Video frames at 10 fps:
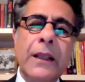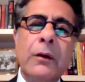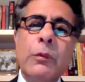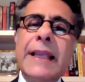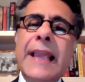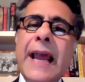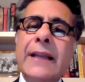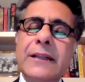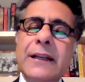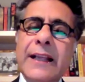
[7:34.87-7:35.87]
we
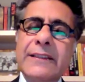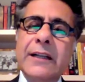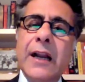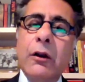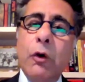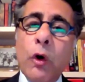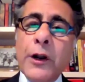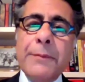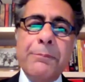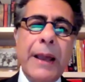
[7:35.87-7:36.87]
can to lessen our
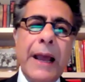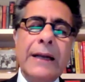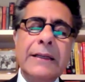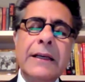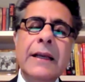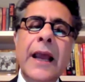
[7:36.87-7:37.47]
own impact